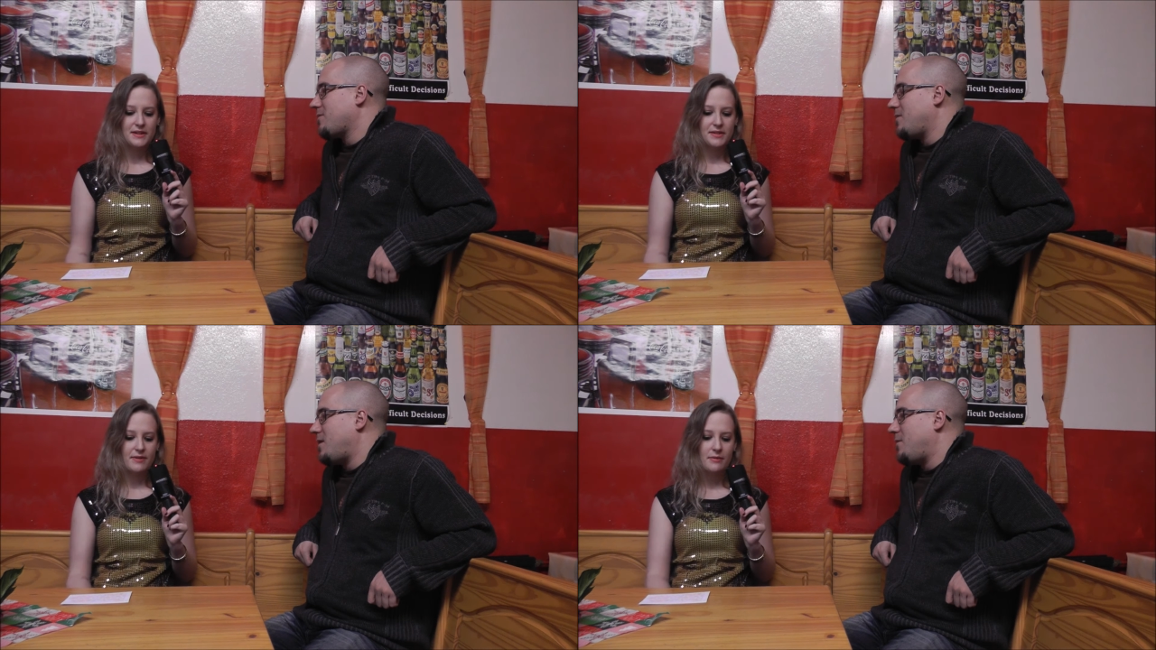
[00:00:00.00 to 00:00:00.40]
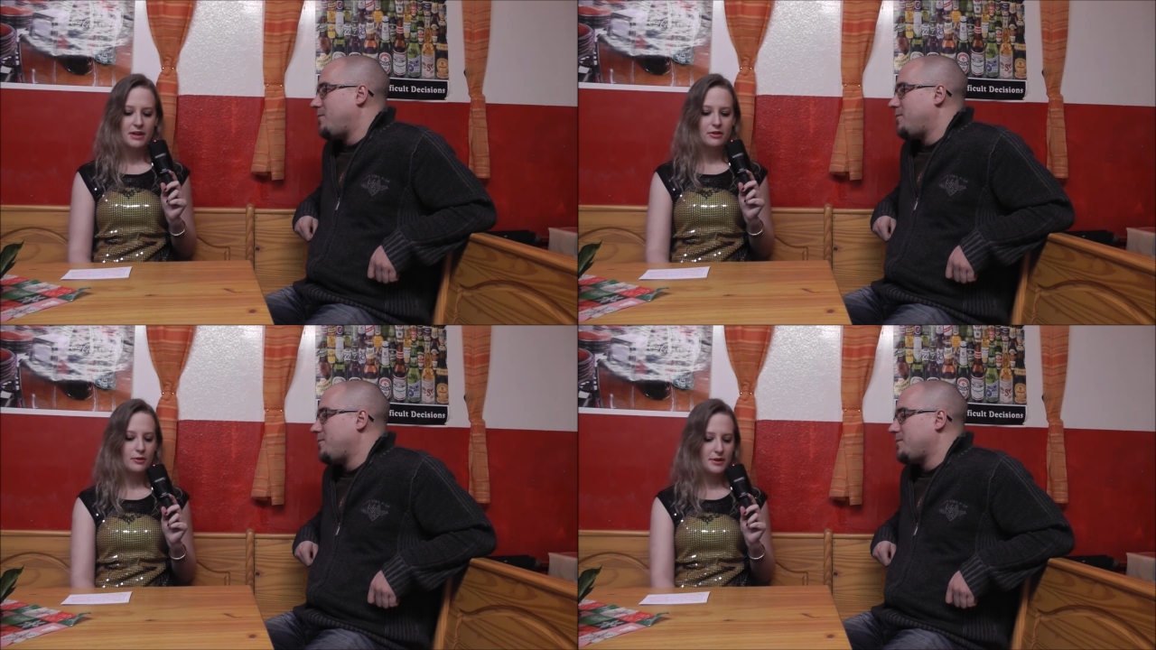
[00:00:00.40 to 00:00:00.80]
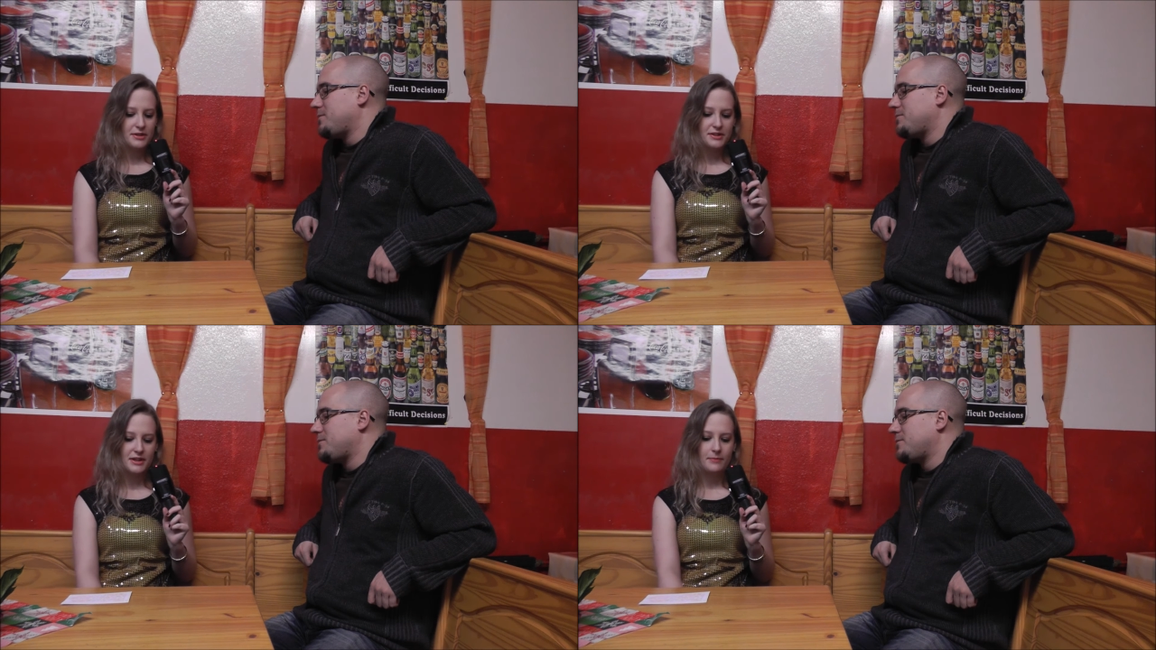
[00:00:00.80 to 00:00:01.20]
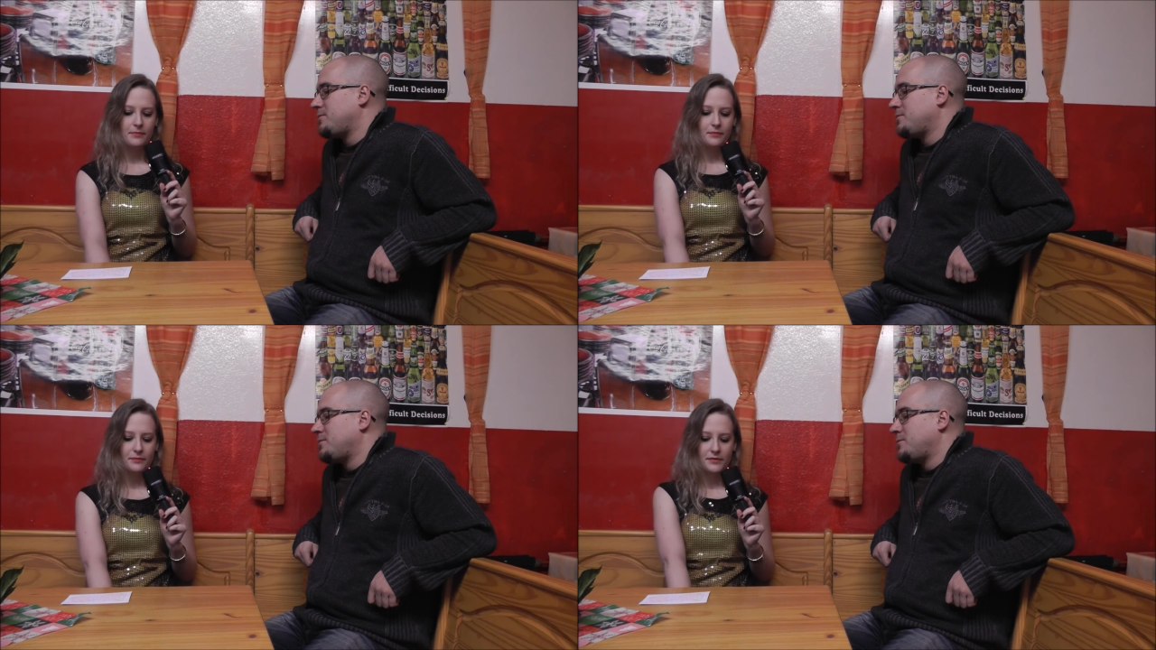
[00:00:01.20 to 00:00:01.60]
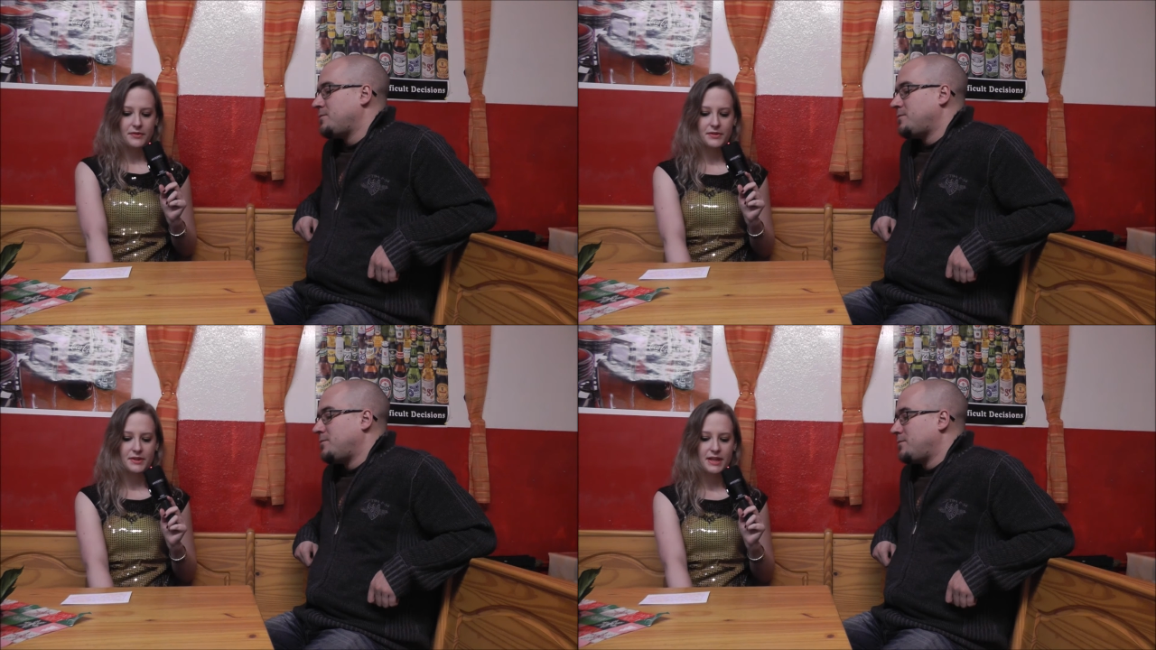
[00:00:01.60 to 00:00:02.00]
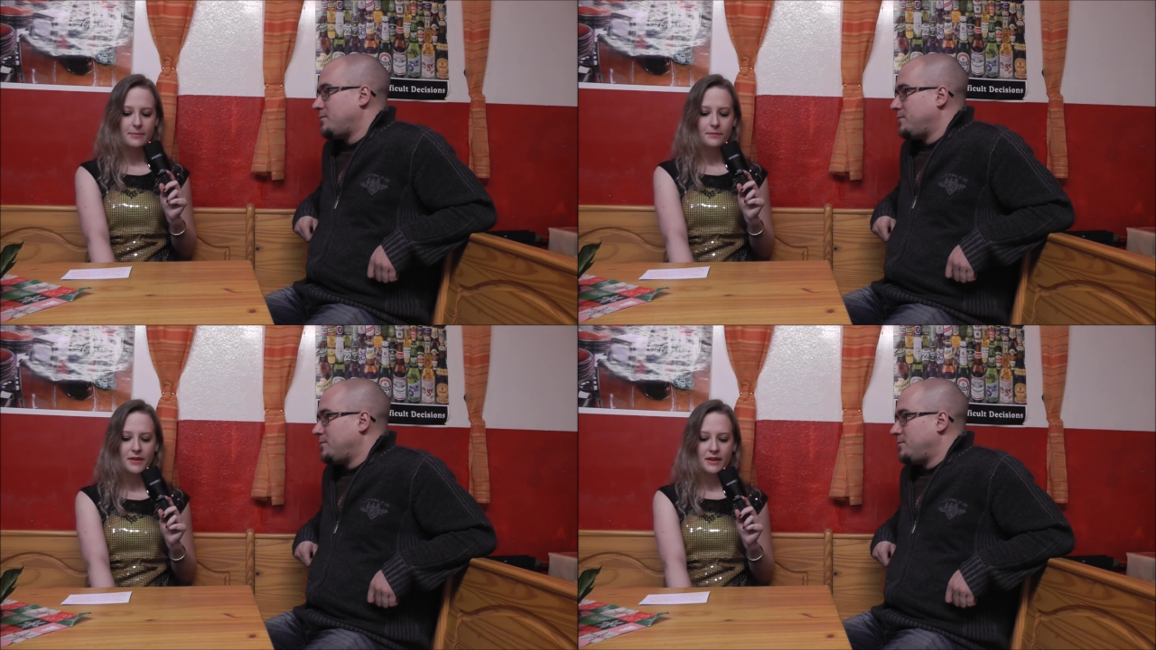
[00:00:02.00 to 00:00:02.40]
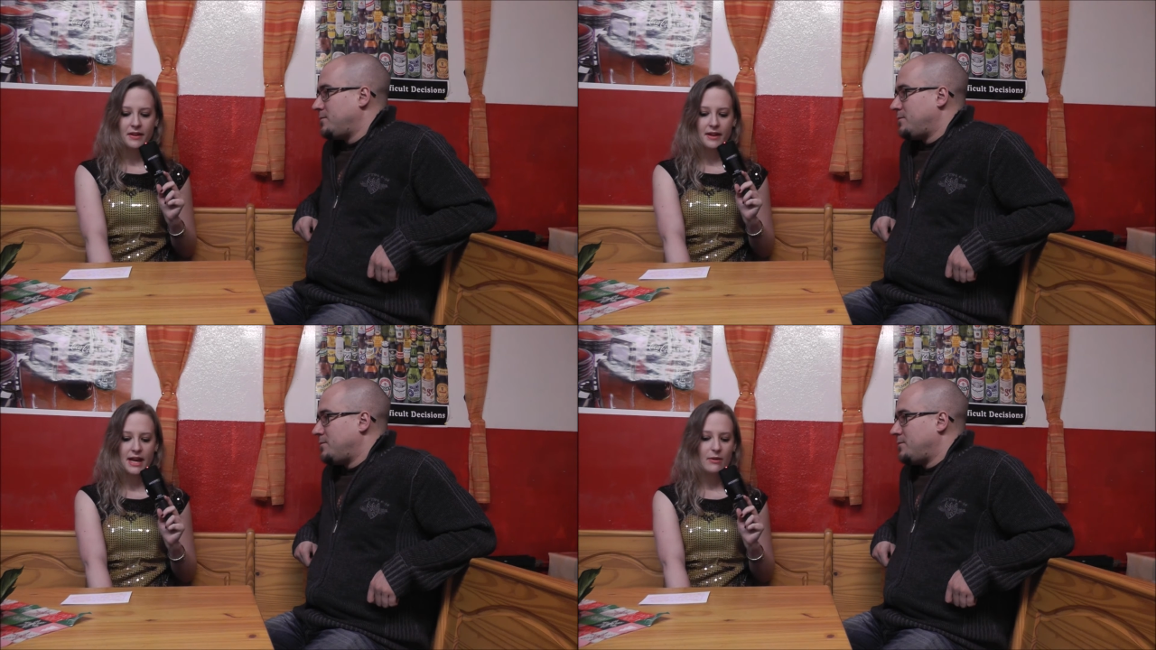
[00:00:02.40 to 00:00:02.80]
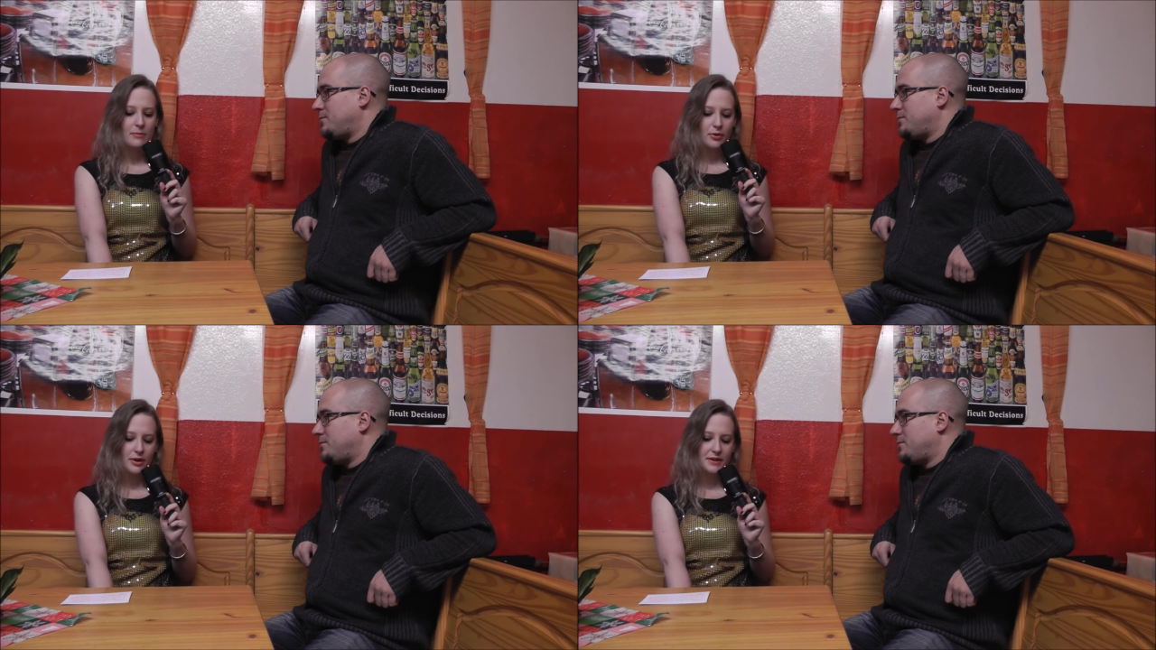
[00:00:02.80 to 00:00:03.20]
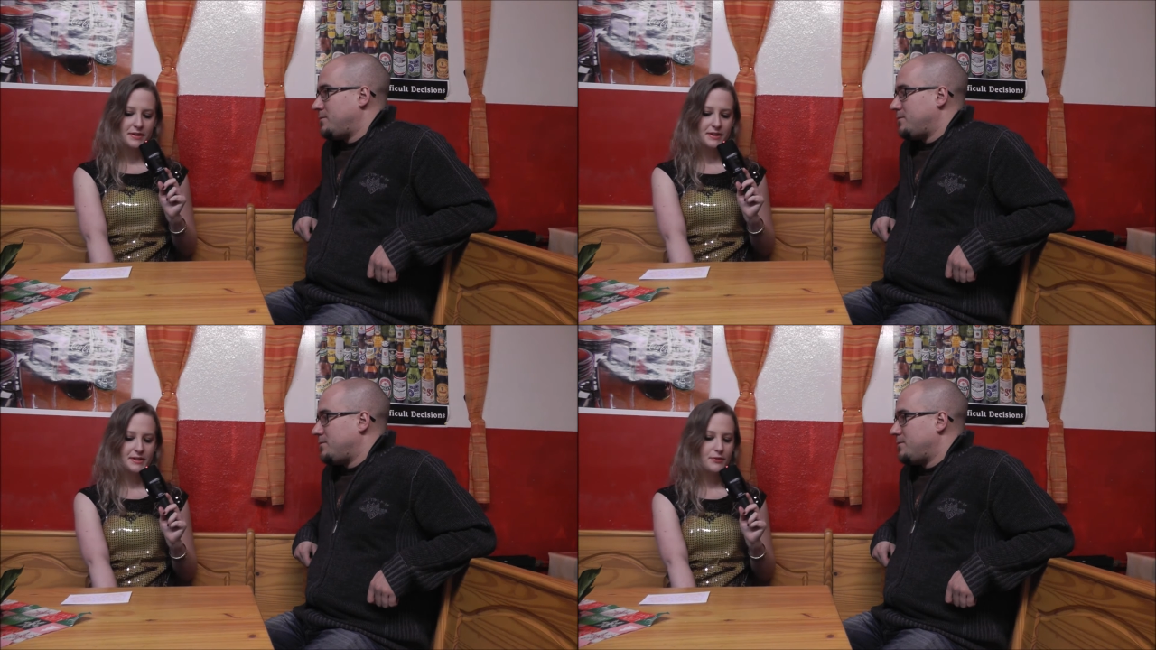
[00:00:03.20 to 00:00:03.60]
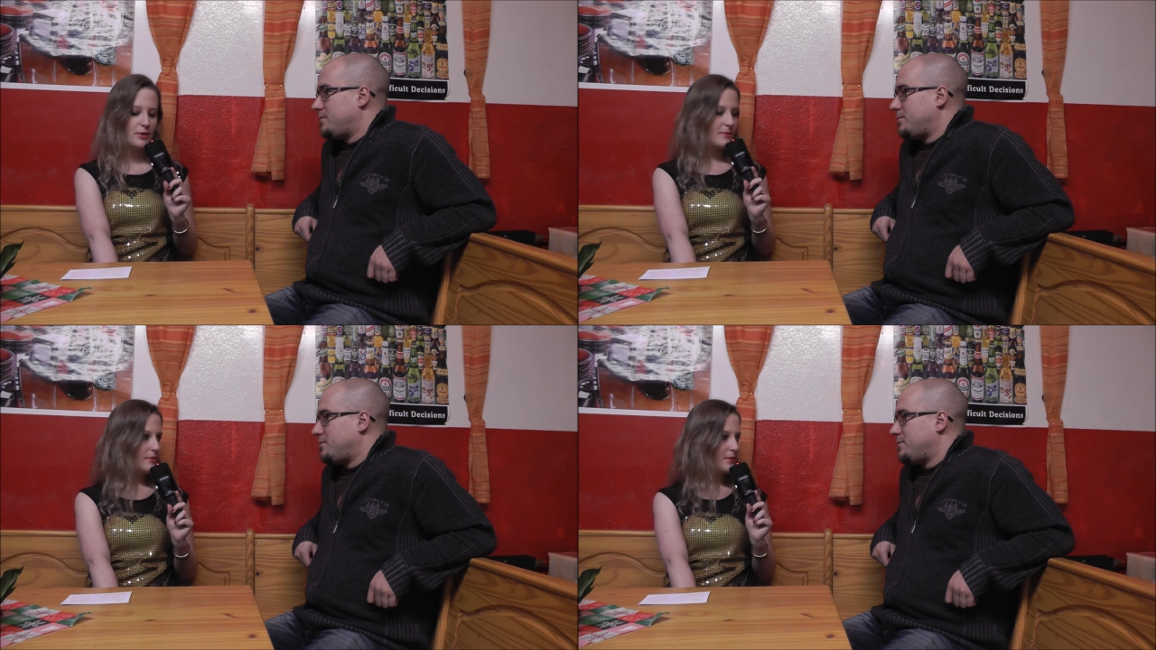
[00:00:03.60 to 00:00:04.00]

Speaker 1: it's a very current um, How important is freedom